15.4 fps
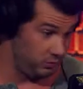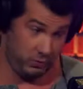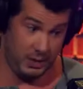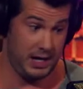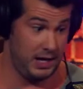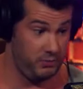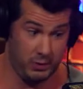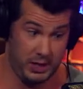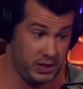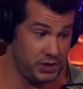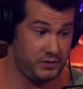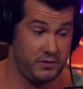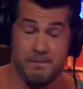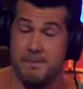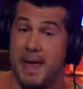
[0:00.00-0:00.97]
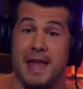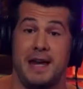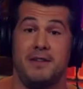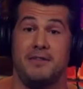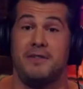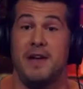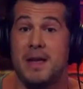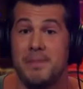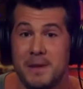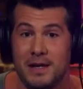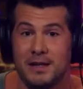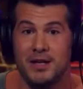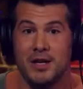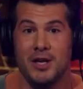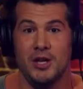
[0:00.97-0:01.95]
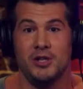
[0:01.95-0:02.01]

It ranges from banning vaping